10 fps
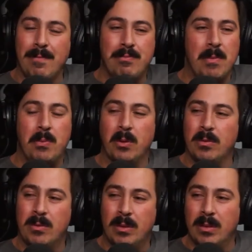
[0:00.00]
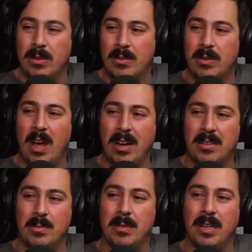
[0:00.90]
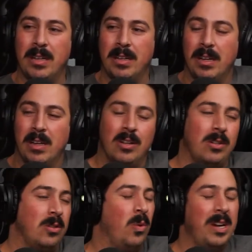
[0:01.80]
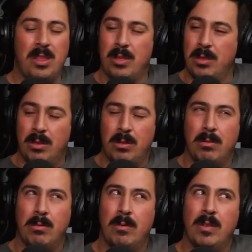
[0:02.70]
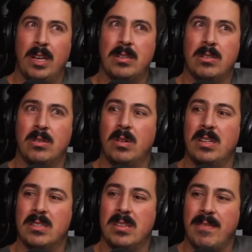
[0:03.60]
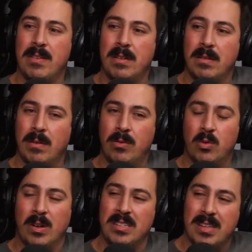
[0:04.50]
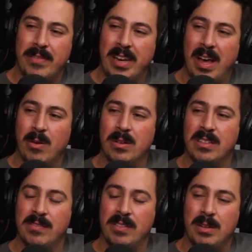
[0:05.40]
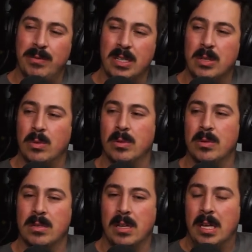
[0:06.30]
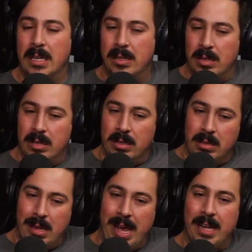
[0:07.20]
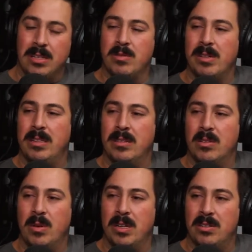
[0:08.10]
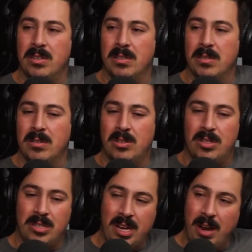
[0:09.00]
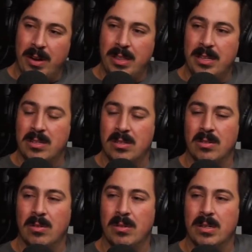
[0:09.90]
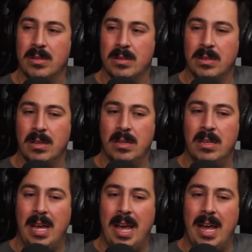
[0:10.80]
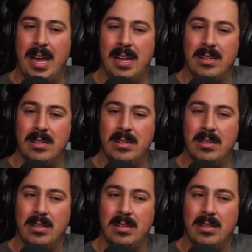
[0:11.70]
of people talk to me, 27 hours of individuals answering these questions, sharing these stories. And